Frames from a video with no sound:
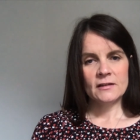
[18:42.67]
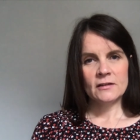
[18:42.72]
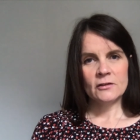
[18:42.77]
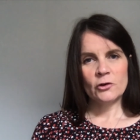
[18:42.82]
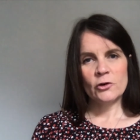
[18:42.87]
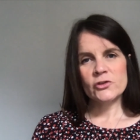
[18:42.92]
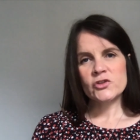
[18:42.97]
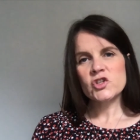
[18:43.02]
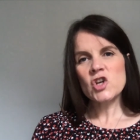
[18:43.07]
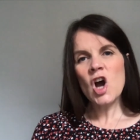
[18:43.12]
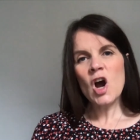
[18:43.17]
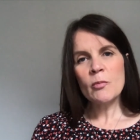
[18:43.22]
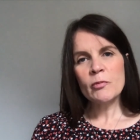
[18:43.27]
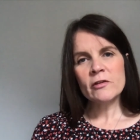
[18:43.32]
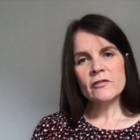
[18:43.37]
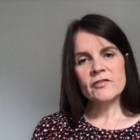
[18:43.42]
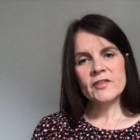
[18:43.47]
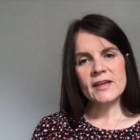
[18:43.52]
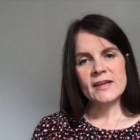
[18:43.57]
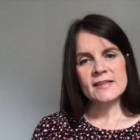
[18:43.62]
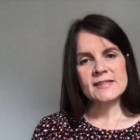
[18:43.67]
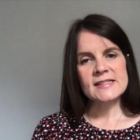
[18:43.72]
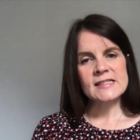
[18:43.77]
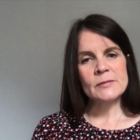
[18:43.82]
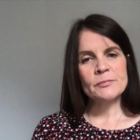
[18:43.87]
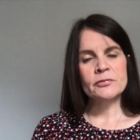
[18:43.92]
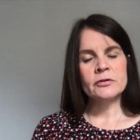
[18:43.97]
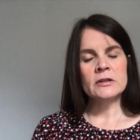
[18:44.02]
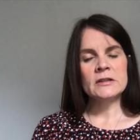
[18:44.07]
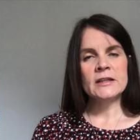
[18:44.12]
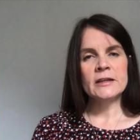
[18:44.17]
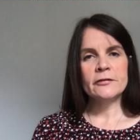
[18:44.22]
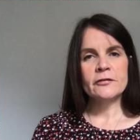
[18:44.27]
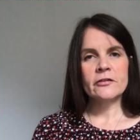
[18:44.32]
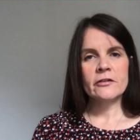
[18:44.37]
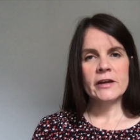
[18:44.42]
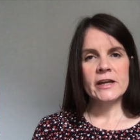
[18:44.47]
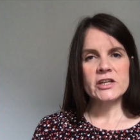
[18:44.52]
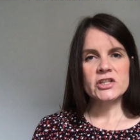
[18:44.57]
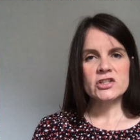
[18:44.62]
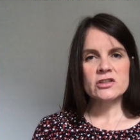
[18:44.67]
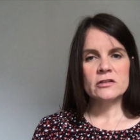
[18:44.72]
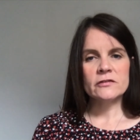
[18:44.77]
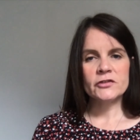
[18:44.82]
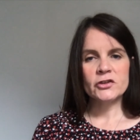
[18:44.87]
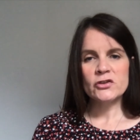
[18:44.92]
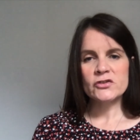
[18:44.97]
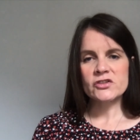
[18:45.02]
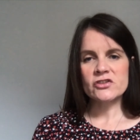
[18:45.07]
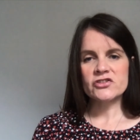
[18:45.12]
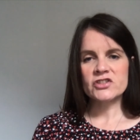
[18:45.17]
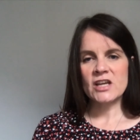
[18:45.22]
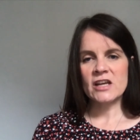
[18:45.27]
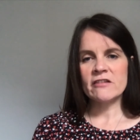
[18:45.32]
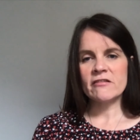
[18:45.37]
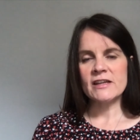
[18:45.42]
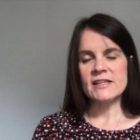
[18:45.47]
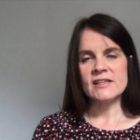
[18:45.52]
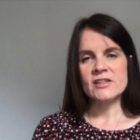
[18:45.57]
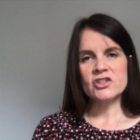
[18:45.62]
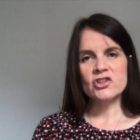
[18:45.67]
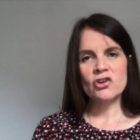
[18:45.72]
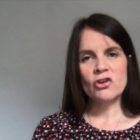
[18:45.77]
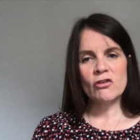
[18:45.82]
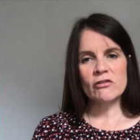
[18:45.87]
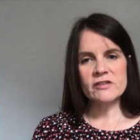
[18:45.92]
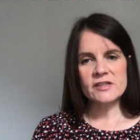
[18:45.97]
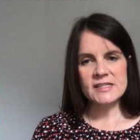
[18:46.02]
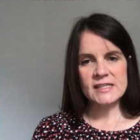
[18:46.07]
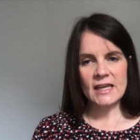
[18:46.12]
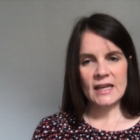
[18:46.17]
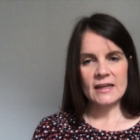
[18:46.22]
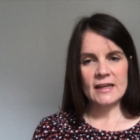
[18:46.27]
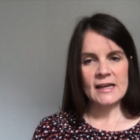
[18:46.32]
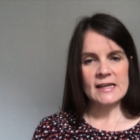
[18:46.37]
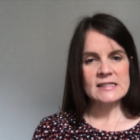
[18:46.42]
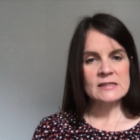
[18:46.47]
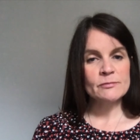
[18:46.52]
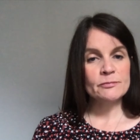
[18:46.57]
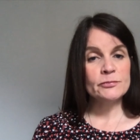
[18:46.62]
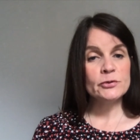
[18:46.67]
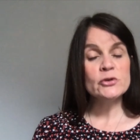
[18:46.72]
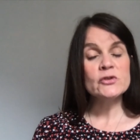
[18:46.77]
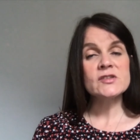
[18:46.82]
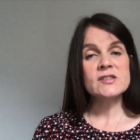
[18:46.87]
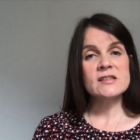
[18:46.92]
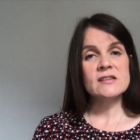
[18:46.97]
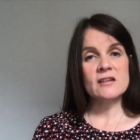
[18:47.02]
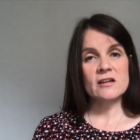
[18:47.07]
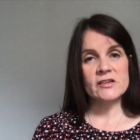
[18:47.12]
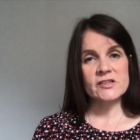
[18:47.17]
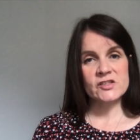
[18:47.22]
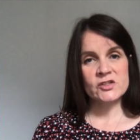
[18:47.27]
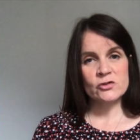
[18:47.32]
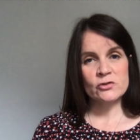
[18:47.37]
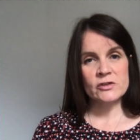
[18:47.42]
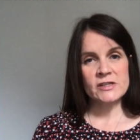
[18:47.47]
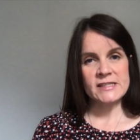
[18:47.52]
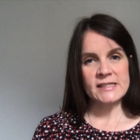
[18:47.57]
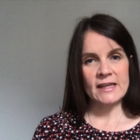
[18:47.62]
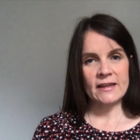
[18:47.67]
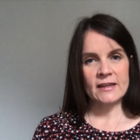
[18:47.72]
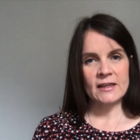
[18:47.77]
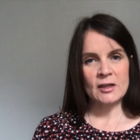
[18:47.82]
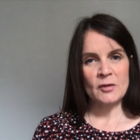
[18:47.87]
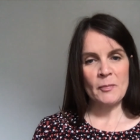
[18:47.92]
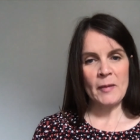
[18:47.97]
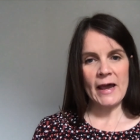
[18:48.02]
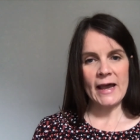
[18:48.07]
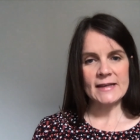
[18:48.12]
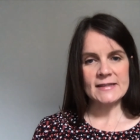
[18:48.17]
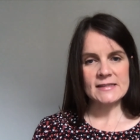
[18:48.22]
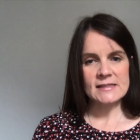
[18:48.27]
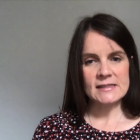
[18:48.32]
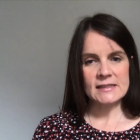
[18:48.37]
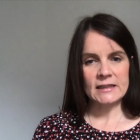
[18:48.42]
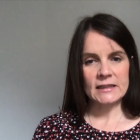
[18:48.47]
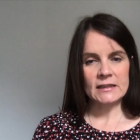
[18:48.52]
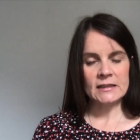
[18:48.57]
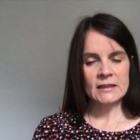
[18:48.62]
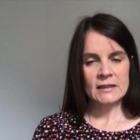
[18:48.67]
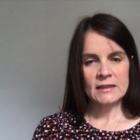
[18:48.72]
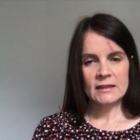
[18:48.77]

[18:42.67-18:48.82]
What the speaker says: On top of this, the proliferation of user-generated content has boosted our storytelling capacity.